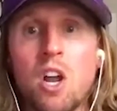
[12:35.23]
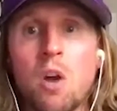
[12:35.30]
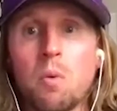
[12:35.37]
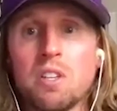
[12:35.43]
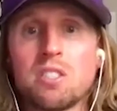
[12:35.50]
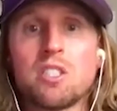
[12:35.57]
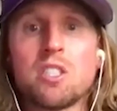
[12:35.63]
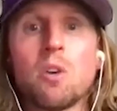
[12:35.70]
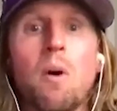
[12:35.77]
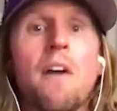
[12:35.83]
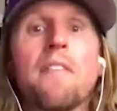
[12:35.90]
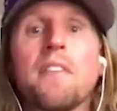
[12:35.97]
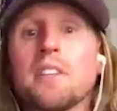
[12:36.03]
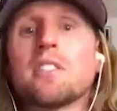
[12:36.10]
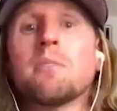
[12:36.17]
we still want
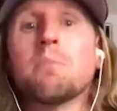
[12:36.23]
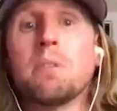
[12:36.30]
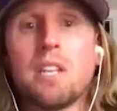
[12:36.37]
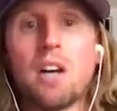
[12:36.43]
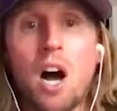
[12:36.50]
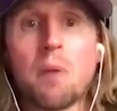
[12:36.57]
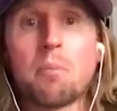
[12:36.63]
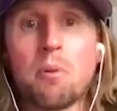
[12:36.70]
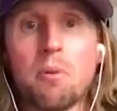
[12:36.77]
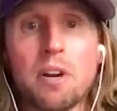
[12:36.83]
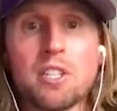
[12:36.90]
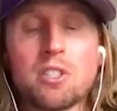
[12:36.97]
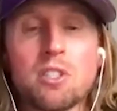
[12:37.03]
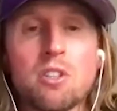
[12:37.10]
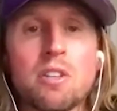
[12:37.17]
this to be
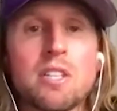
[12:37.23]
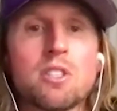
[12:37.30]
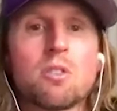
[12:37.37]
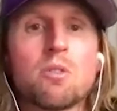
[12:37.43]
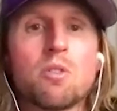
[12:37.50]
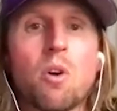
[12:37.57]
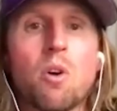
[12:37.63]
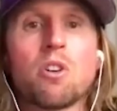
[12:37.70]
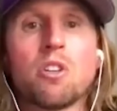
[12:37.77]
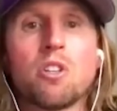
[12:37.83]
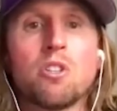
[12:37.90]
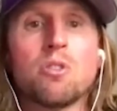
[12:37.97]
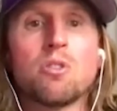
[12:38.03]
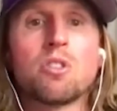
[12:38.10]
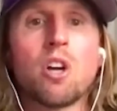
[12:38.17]
operational. And so in order to
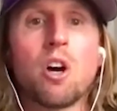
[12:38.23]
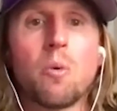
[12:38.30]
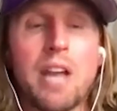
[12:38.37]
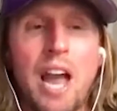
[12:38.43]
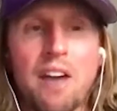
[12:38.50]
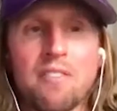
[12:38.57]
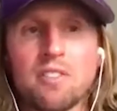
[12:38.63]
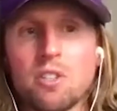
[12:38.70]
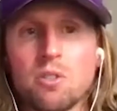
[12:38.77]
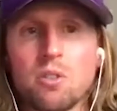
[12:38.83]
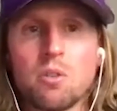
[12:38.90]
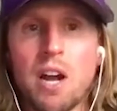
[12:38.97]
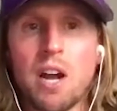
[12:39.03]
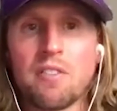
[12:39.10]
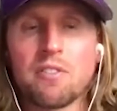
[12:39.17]
do so, we have to do
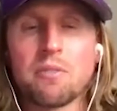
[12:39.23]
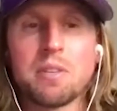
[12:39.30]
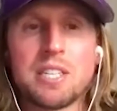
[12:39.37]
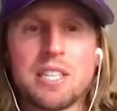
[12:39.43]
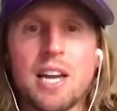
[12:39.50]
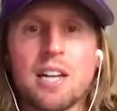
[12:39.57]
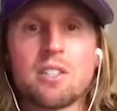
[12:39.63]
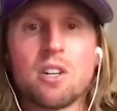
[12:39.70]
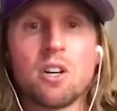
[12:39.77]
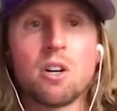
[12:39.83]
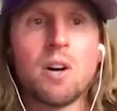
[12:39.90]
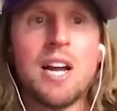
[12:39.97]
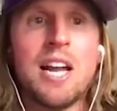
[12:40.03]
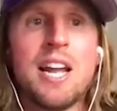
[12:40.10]
it right from the get-go.